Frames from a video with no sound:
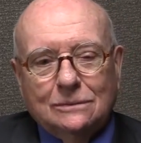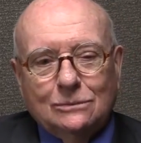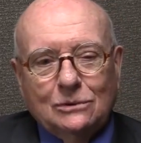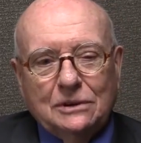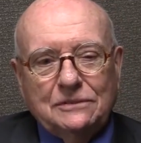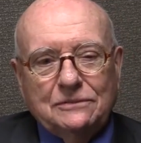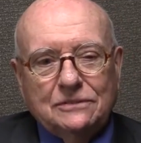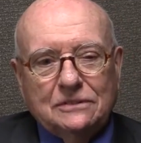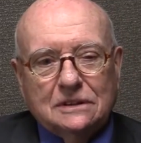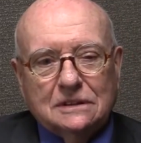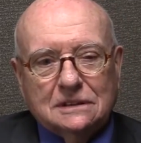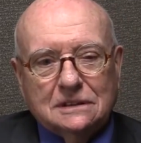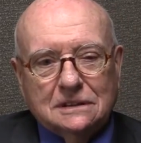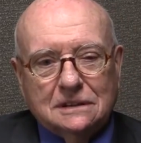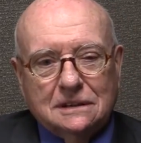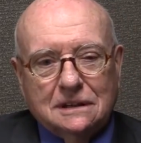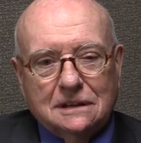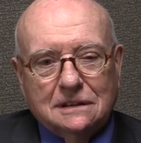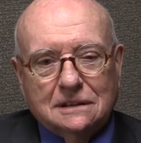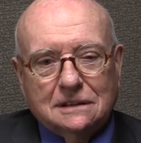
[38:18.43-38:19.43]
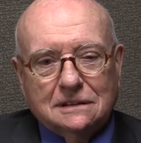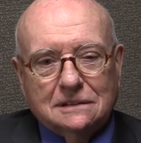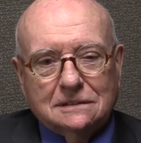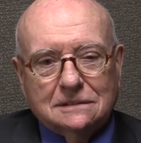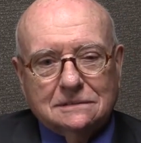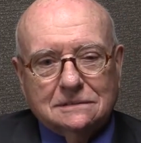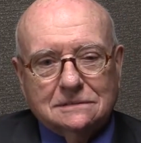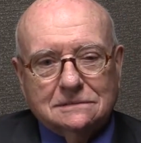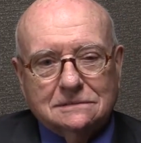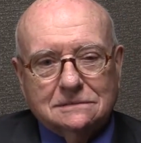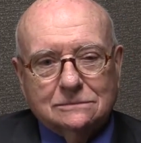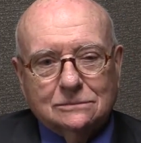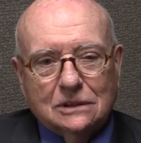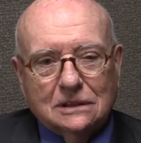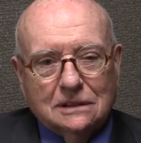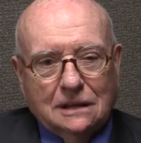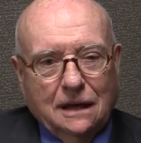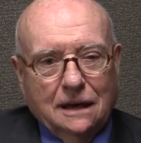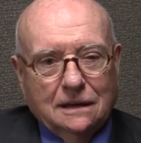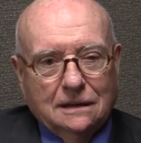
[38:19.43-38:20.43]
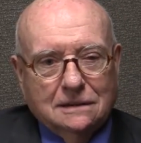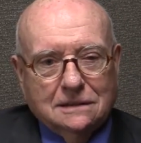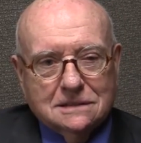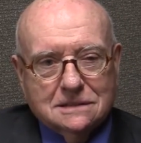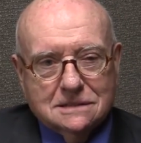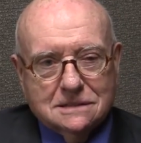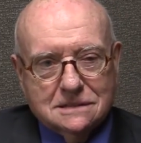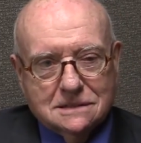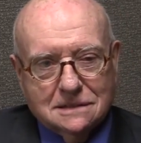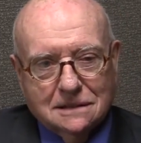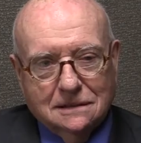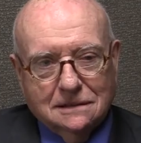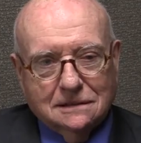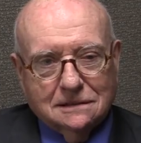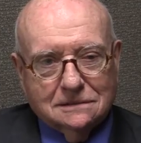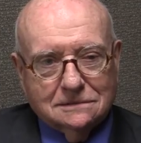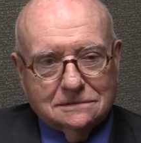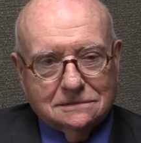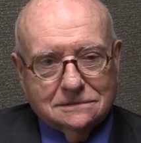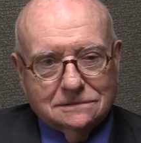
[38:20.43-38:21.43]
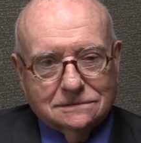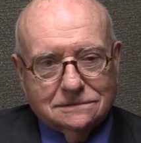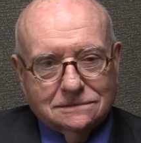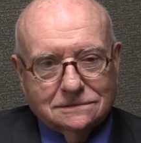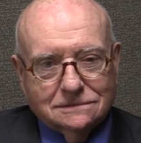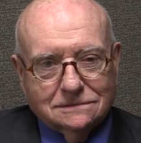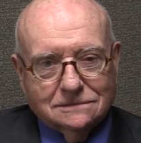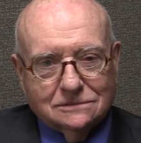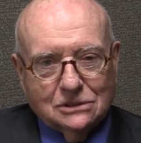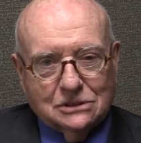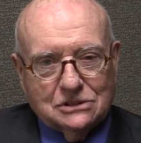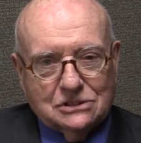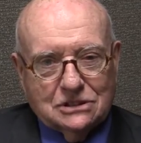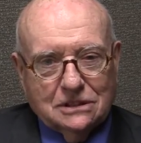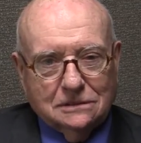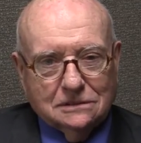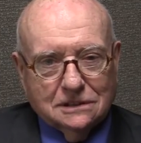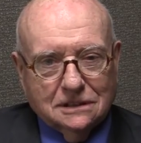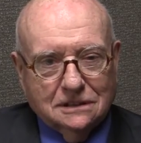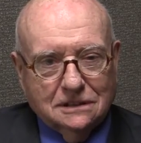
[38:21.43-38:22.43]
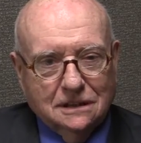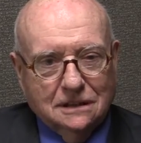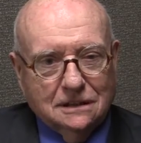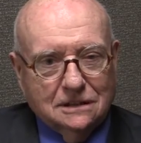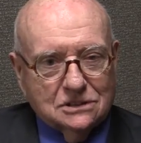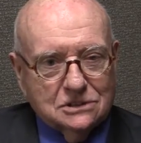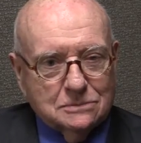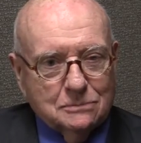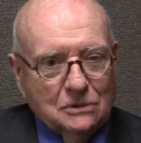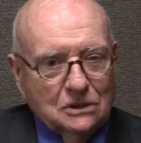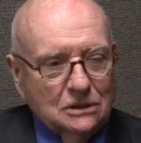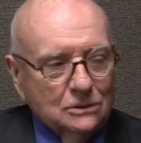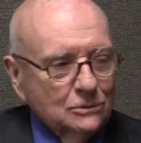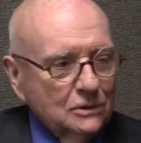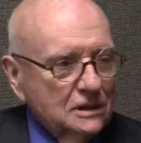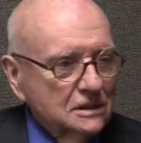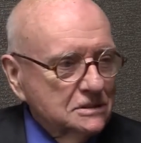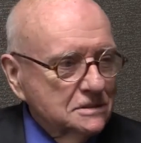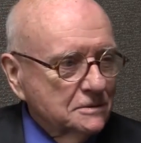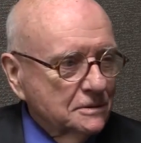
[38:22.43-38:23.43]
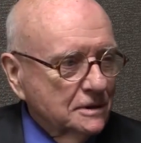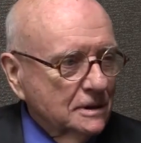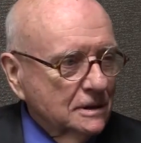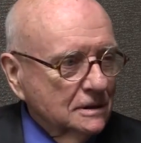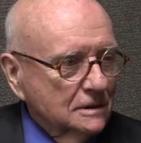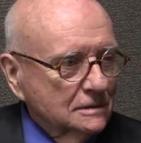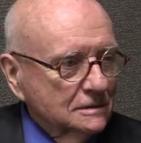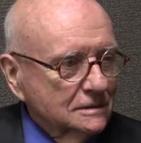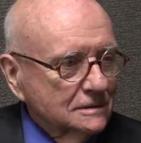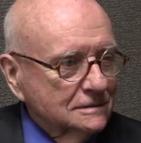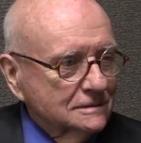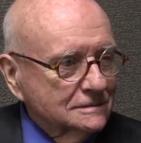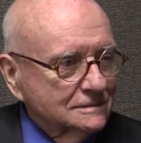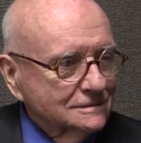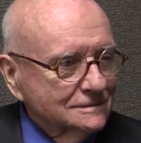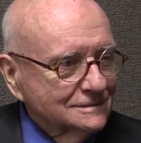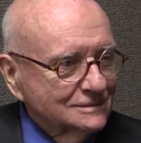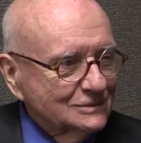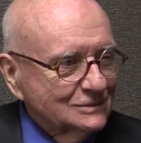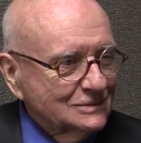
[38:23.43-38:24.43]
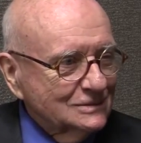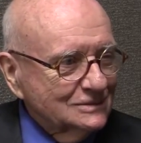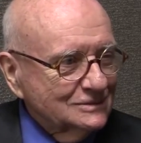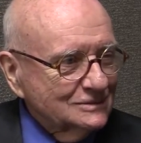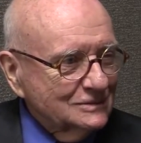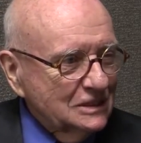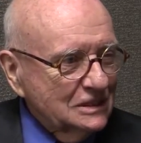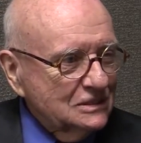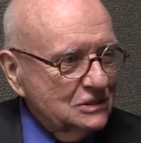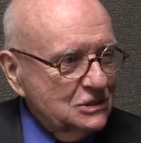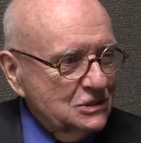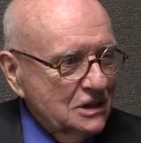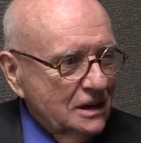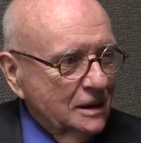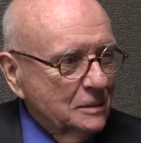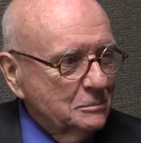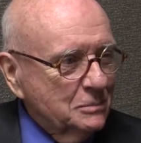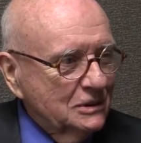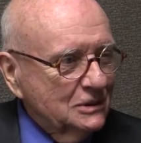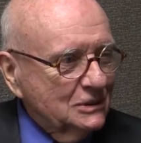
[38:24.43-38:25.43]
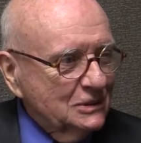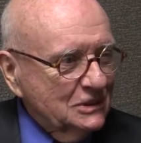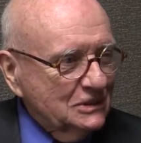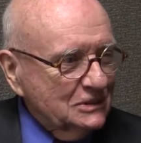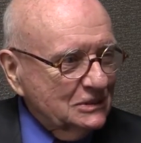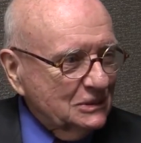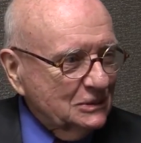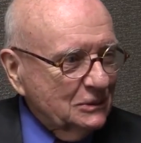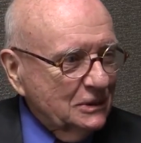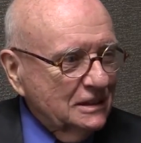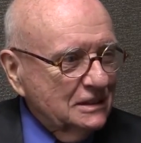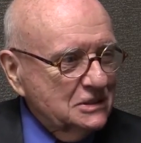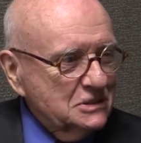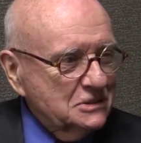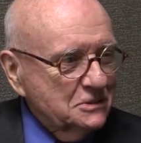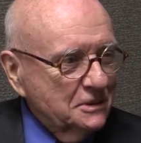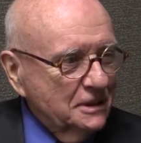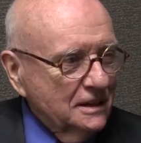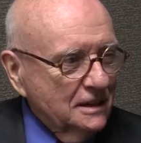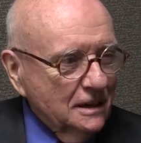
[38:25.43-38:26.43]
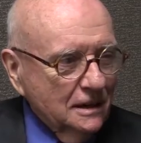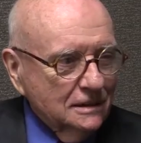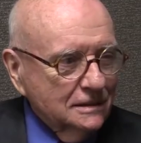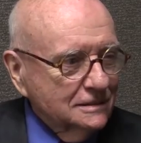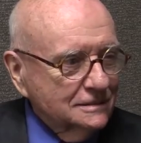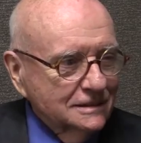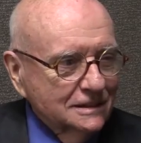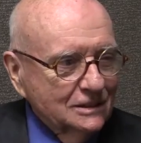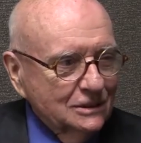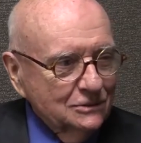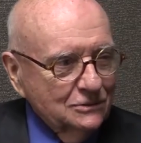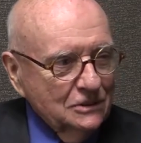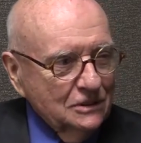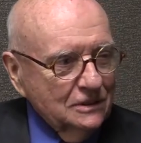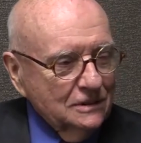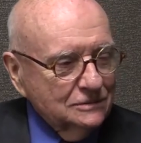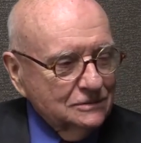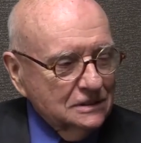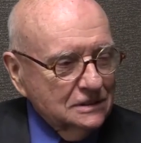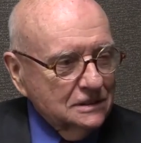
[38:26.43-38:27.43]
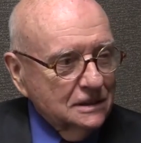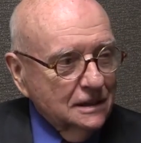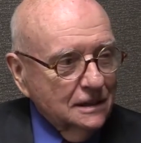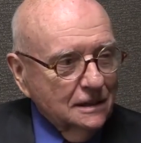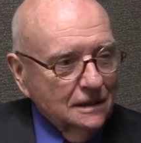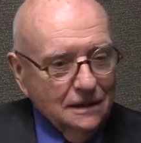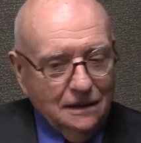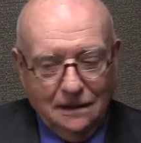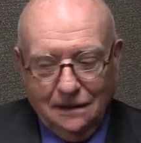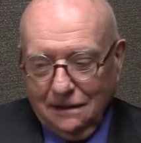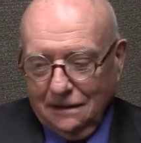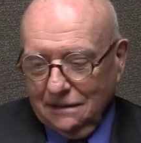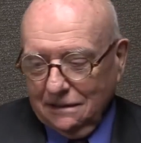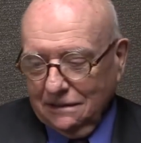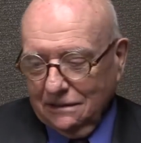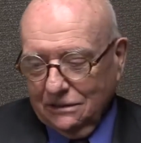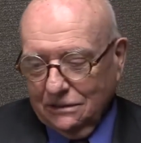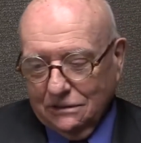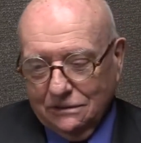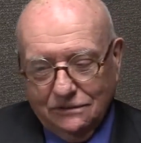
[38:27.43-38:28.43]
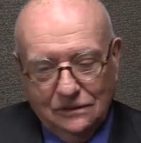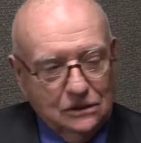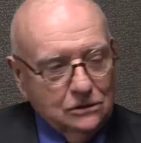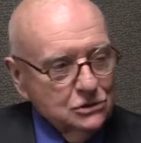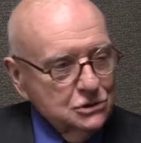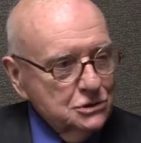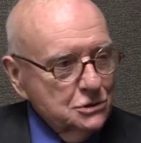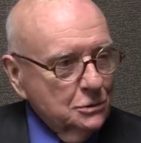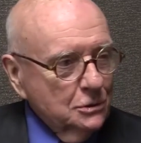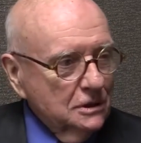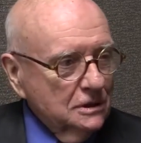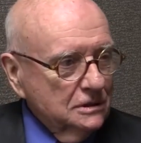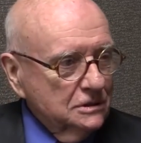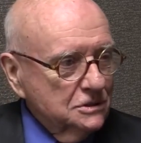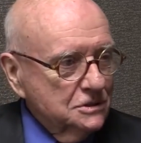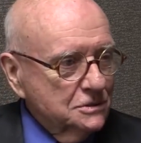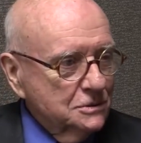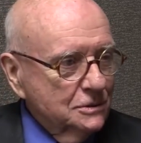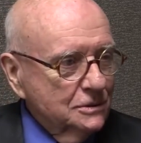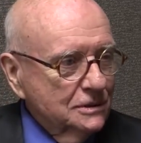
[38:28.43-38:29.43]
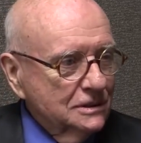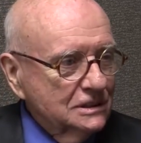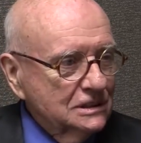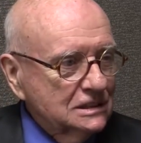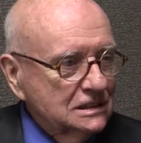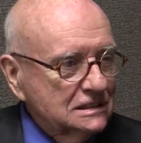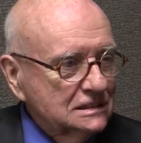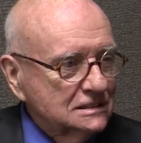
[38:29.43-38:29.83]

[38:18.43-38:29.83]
We've done well. Agnes resulted in a small restaurant in Shipoke on Ray Street. I don't know if you ever knew of Au Jour Le Jour.